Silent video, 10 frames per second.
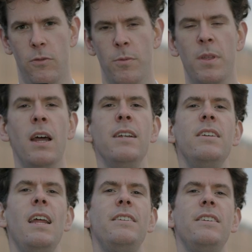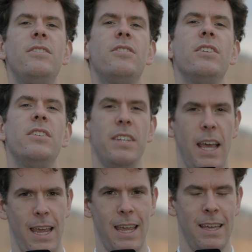From the 1980s to
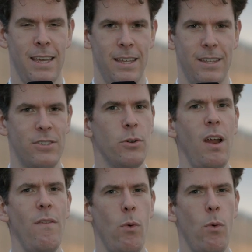today, the story